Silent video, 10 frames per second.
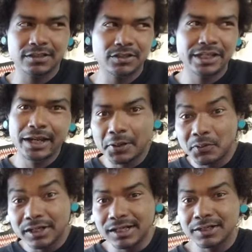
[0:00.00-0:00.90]
she can't
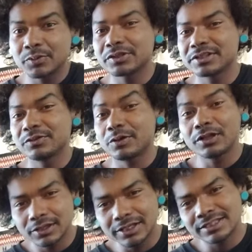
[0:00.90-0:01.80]
read, but she
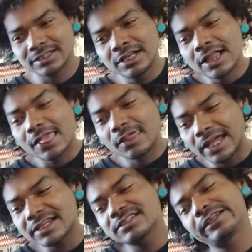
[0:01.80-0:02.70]
looks
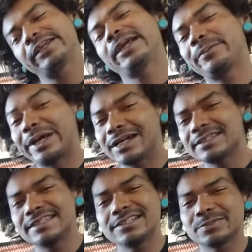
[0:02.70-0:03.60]
likes looking at
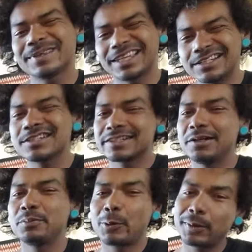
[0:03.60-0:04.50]
magazines, but that does
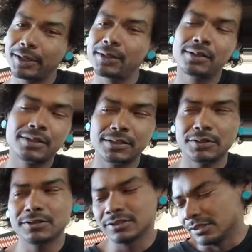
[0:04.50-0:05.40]
get boring. So